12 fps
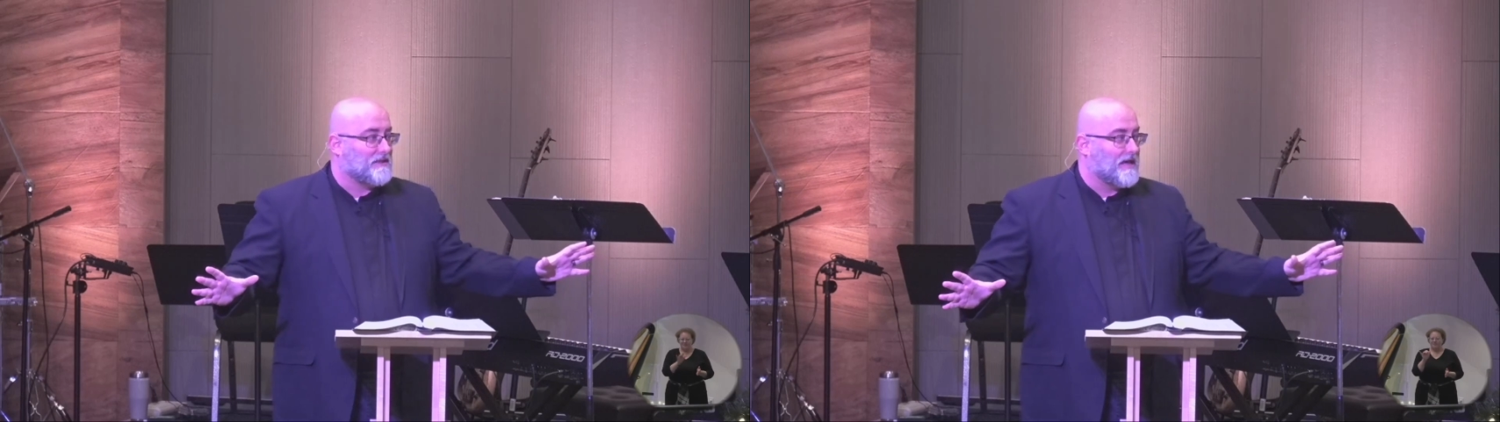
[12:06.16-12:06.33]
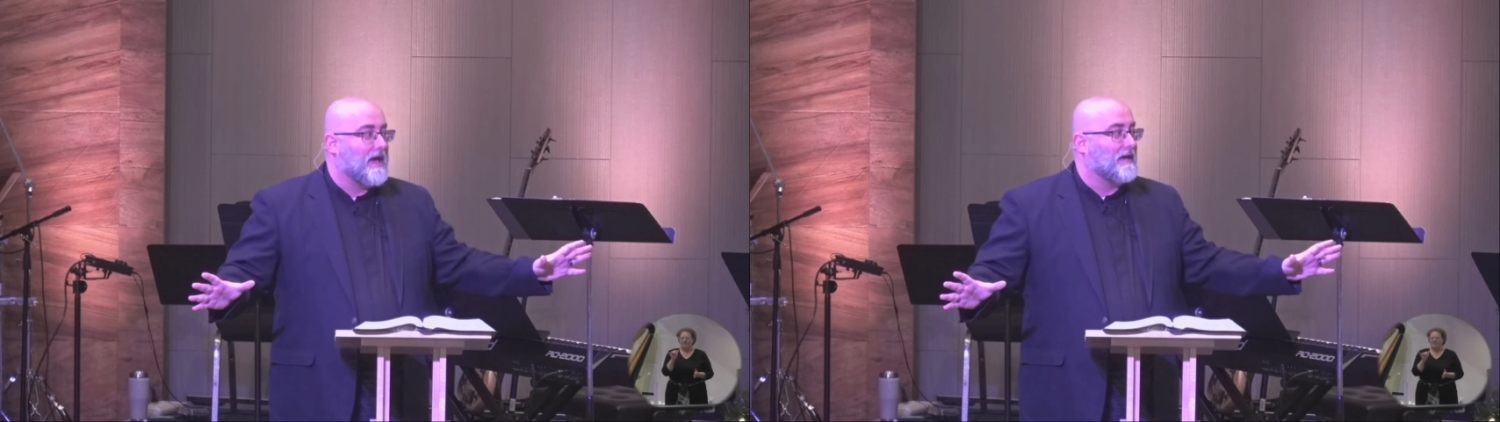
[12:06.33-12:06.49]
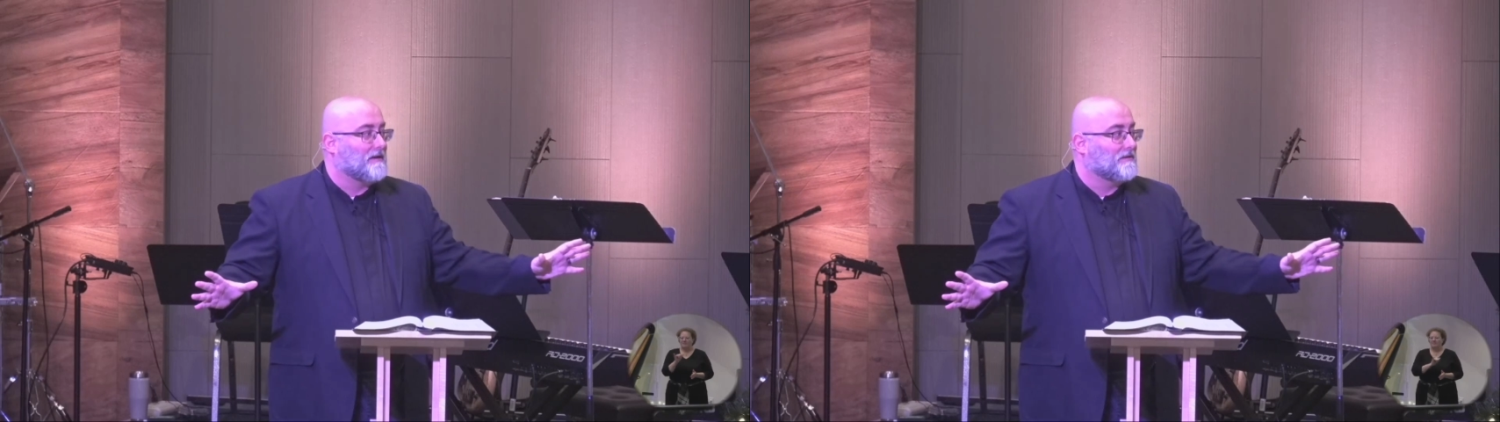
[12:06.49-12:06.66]

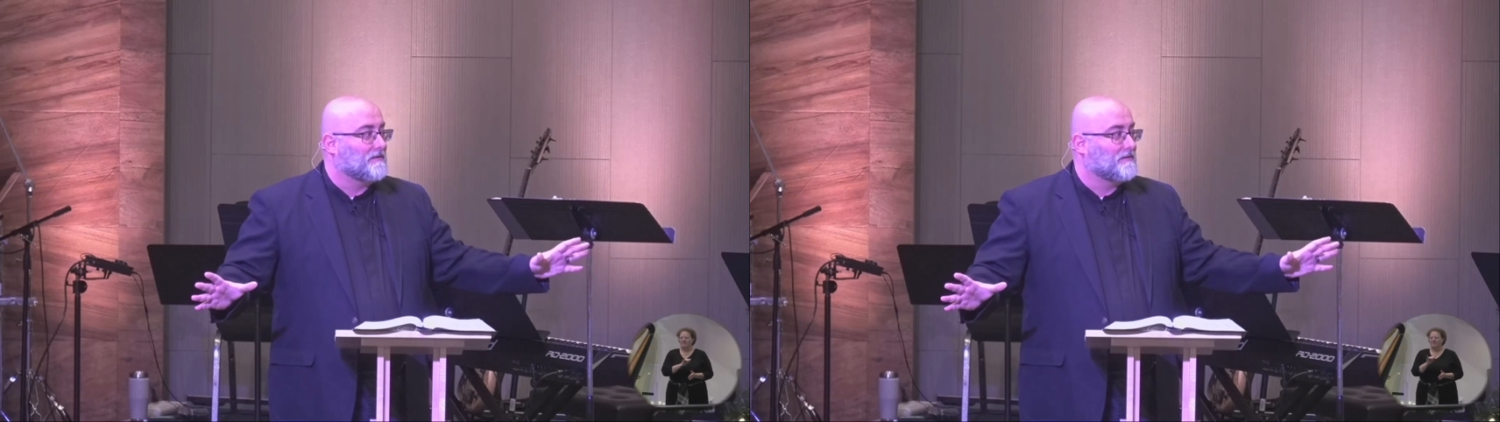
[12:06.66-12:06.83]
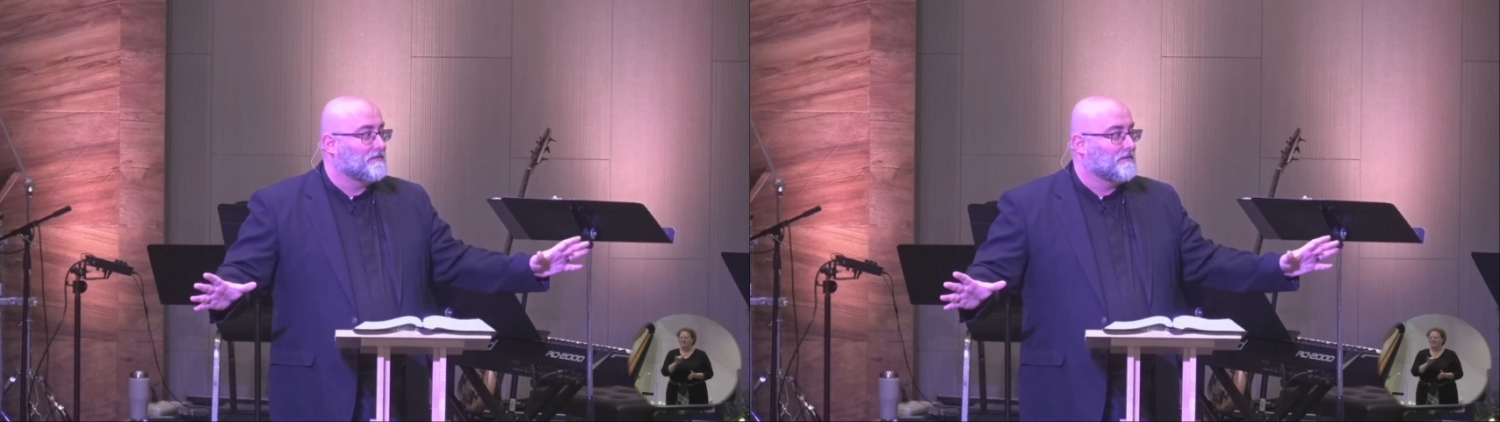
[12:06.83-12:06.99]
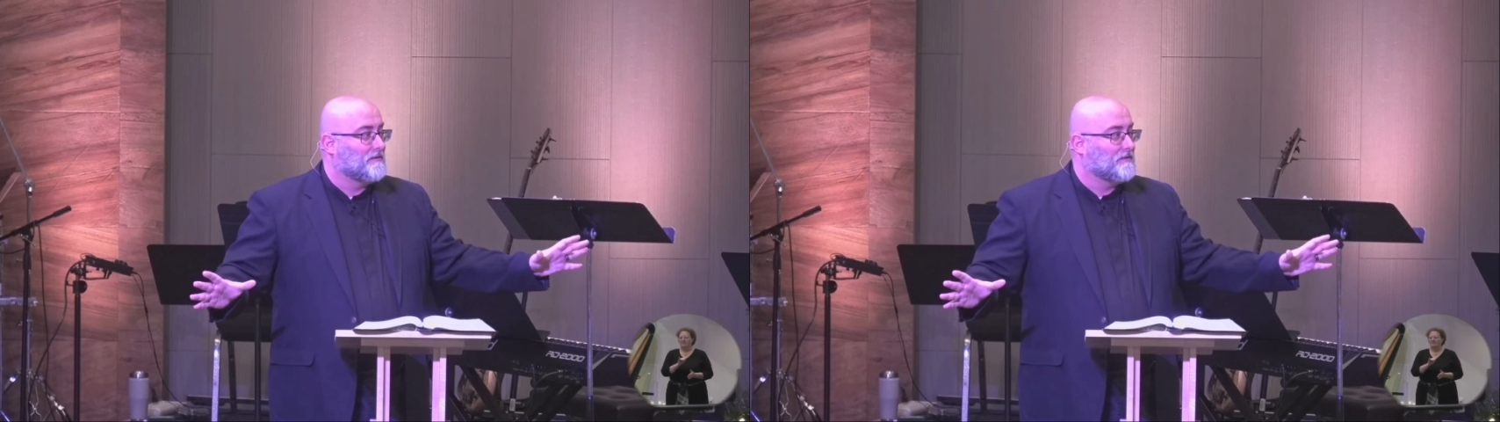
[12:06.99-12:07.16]
the end.
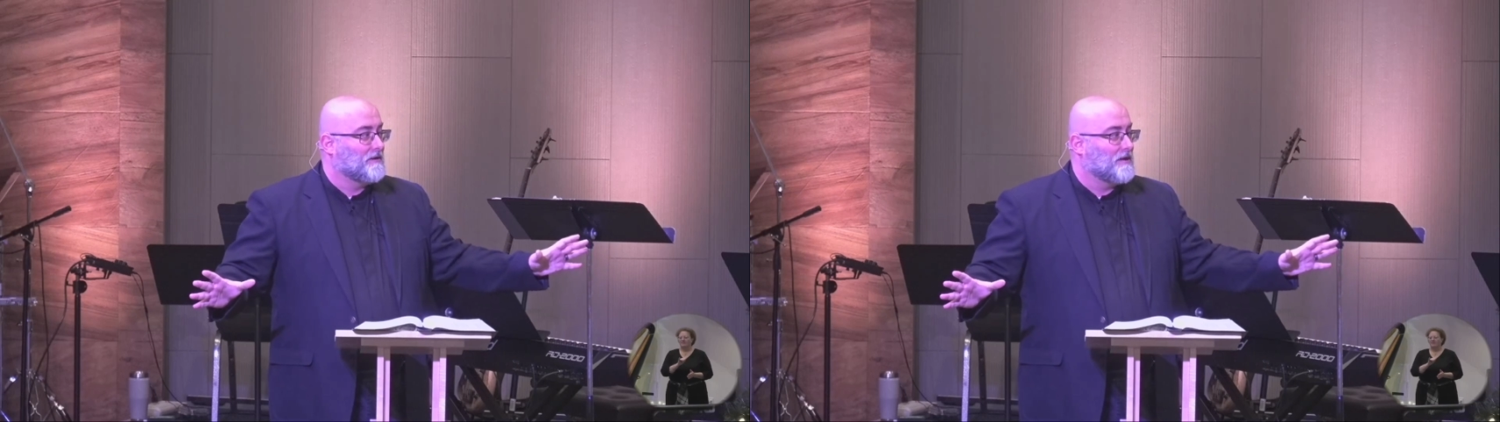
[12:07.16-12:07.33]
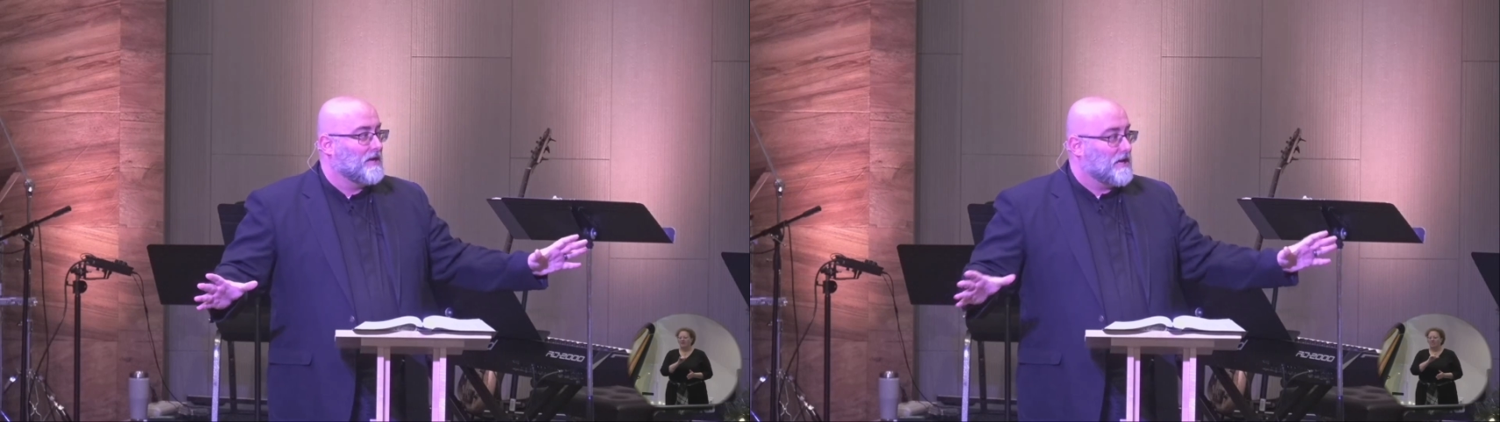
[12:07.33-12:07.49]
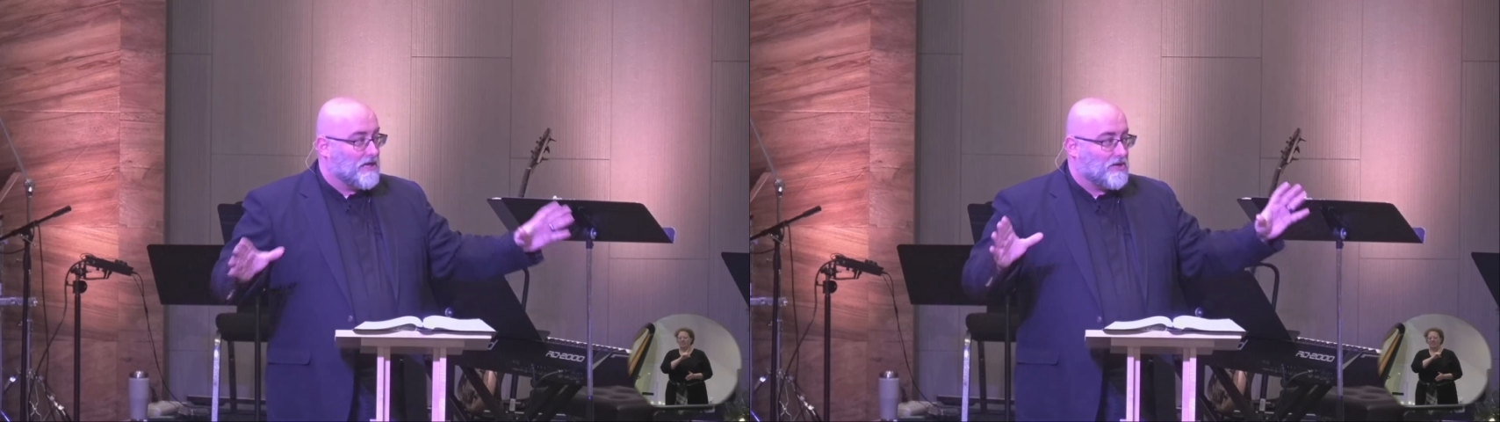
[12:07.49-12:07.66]

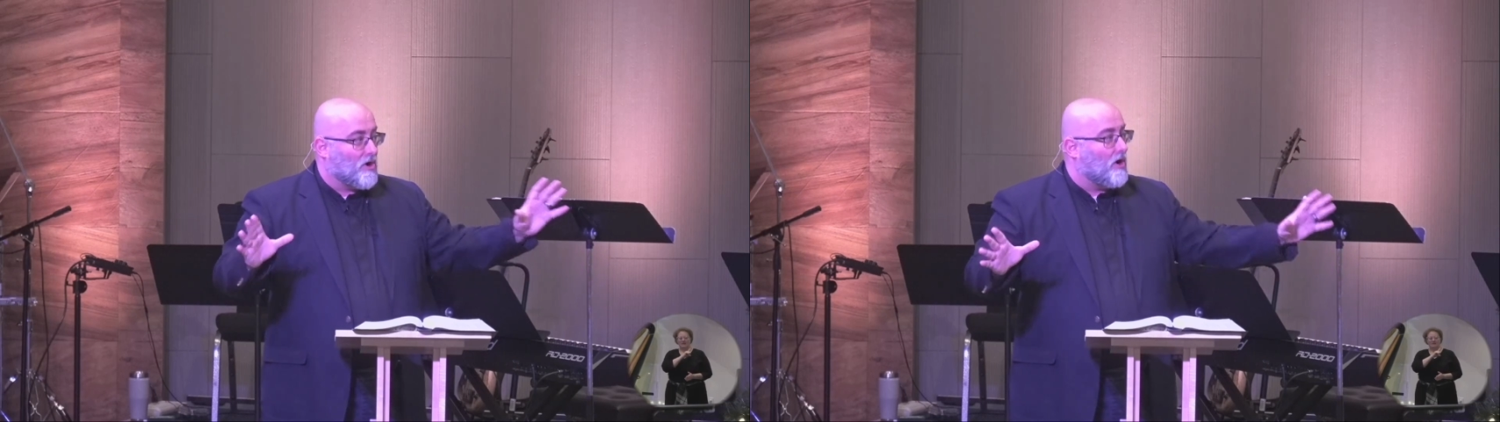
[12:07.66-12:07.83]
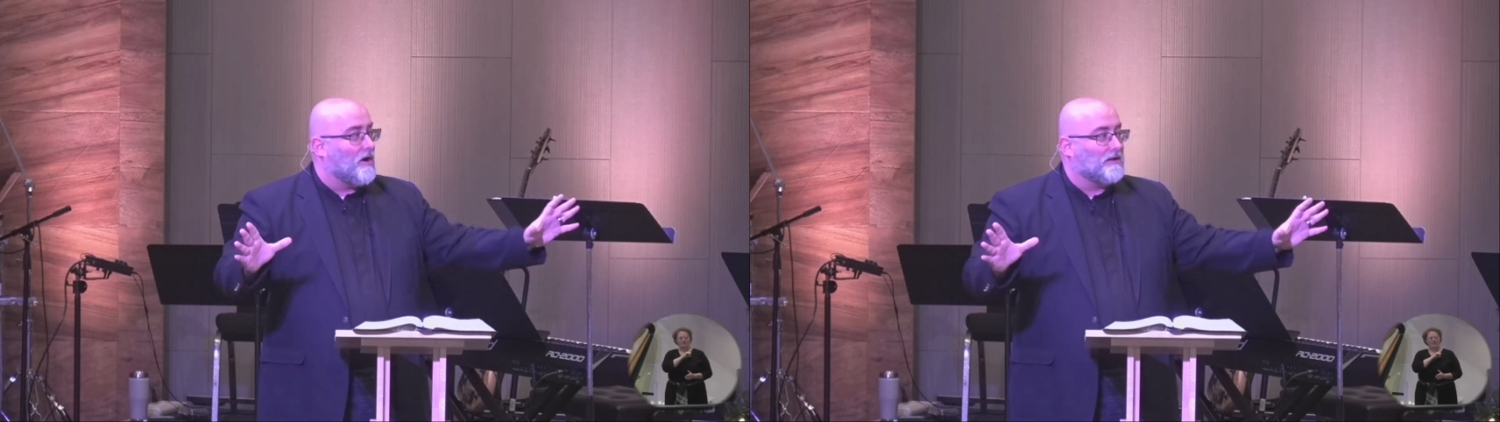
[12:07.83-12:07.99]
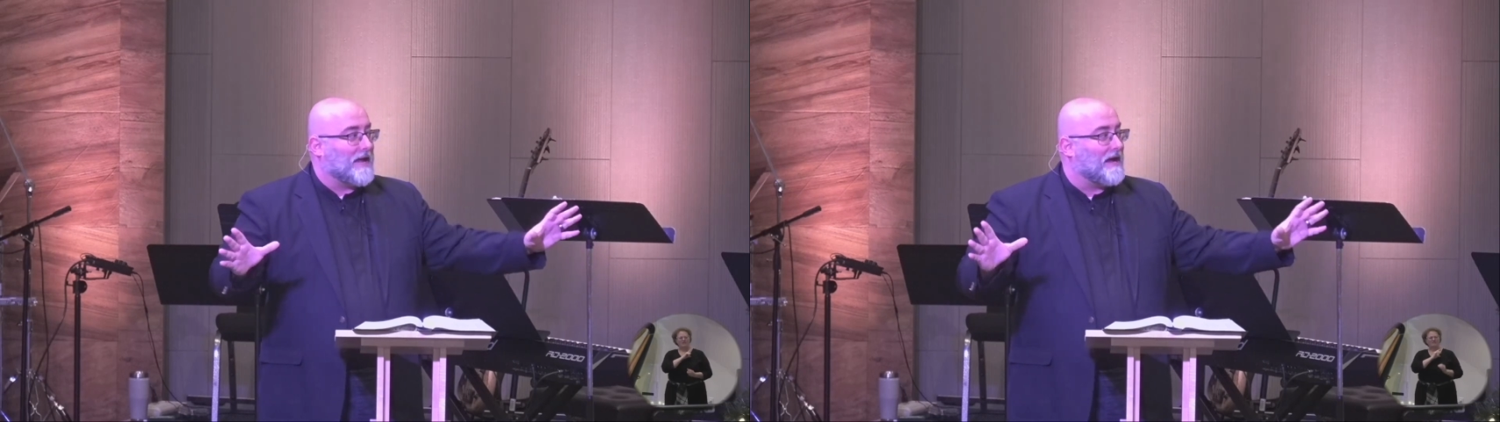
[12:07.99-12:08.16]
He
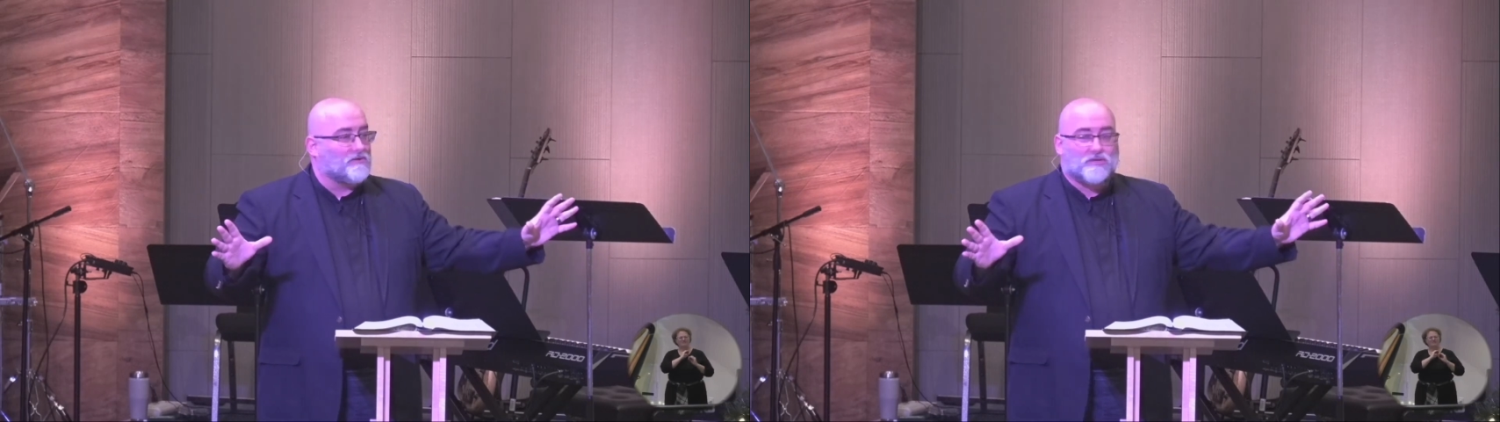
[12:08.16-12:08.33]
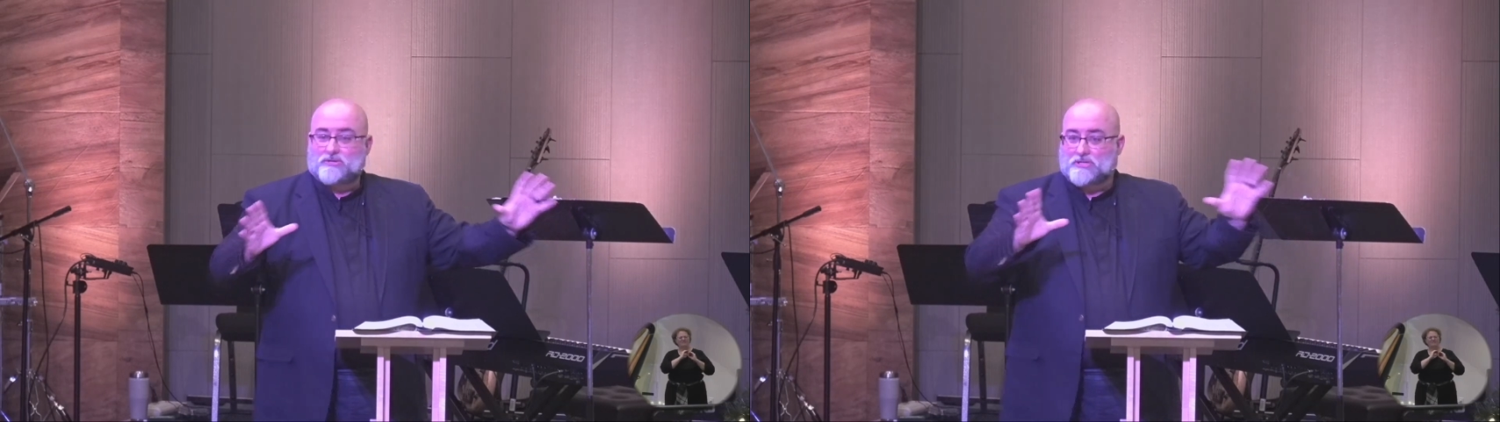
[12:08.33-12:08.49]
called out to